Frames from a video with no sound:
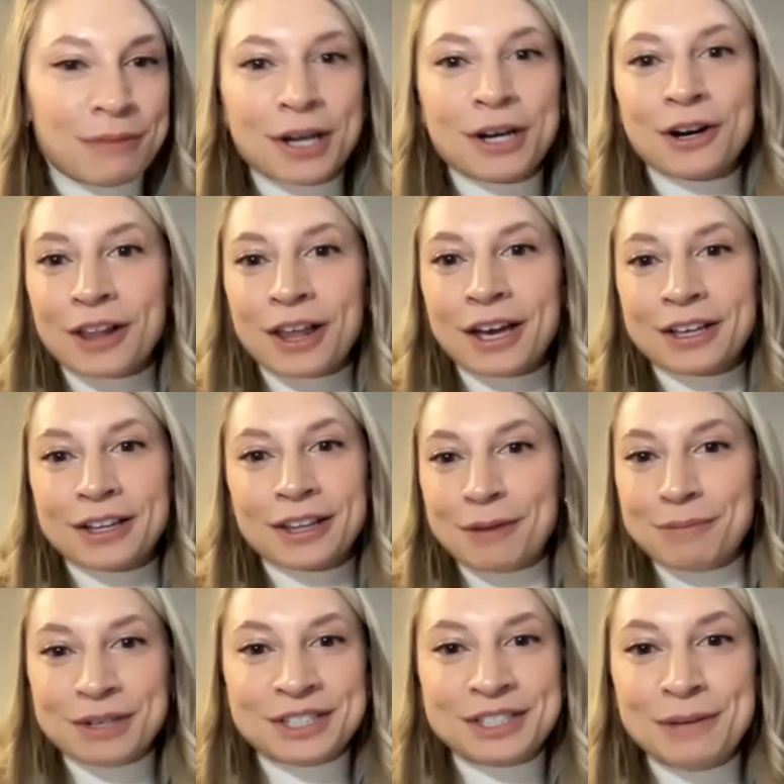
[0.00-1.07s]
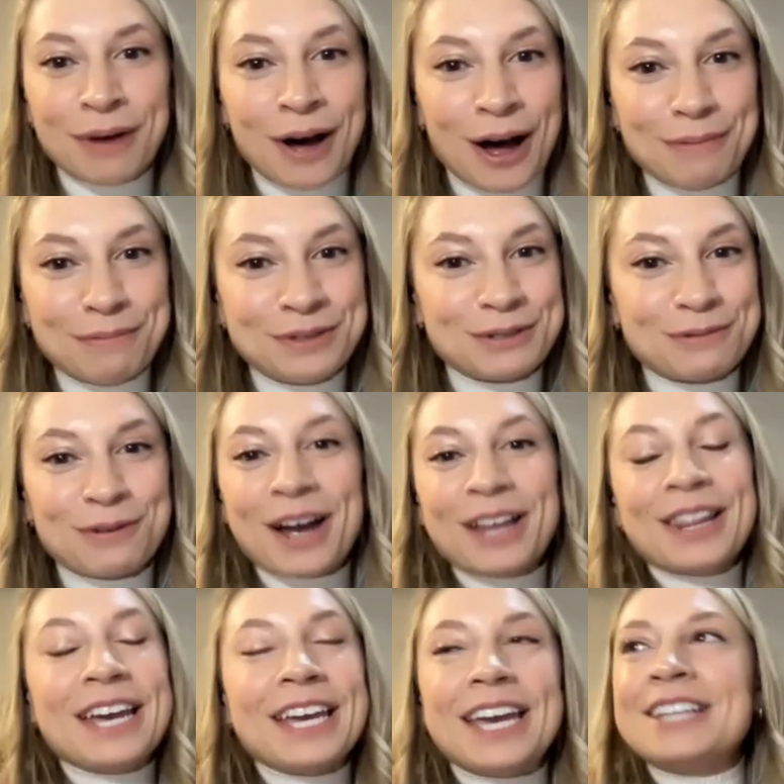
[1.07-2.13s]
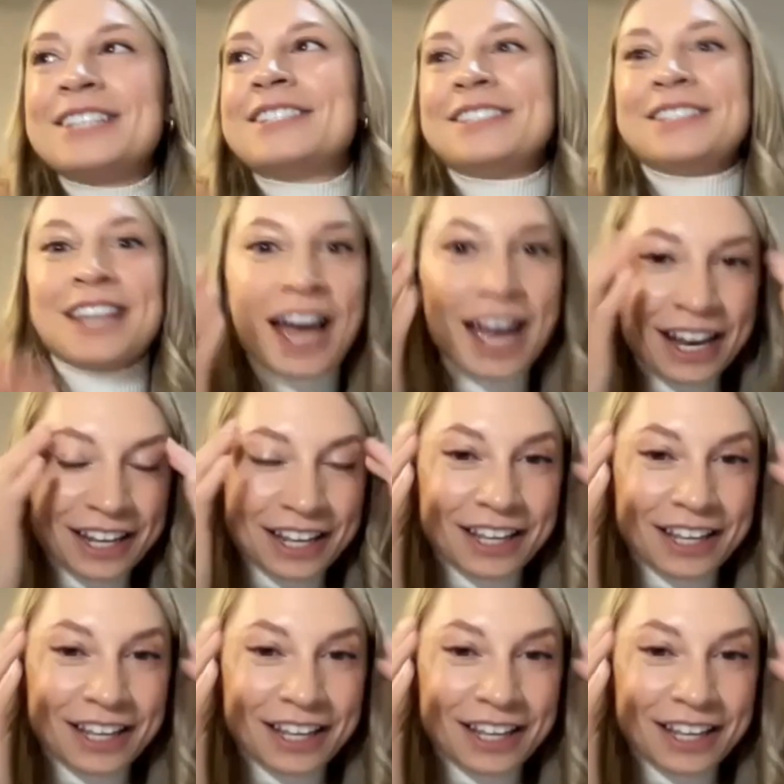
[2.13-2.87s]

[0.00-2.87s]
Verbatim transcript: men are like, let me see Bob's, right? Like it's that